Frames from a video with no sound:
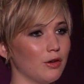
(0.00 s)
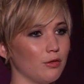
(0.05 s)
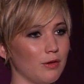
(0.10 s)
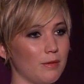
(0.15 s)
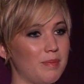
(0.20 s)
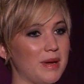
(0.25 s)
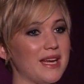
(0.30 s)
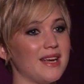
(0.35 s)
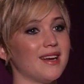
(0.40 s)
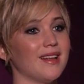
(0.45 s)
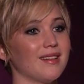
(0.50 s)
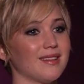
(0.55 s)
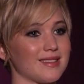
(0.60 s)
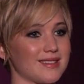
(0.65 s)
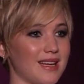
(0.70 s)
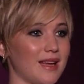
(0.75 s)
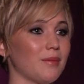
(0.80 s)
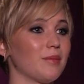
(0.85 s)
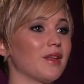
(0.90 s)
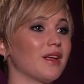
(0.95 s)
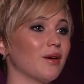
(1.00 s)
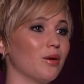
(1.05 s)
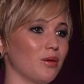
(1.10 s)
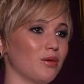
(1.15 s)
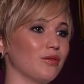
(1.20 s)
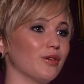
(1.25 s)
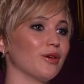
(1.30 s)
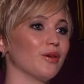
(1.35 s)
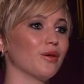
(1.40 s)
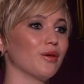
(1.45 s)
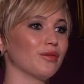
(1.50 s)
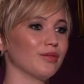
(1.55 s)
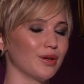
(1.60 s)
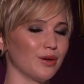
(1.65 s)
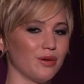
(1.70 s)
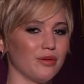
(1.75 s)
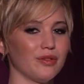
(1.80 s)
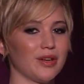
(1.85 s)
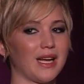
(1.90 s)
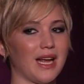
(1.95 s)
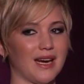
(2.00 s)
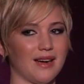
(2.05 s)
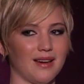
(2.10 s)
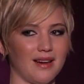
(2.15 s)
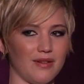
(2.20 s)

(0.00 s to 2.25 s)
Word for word: repeating the same thing over and over and over again,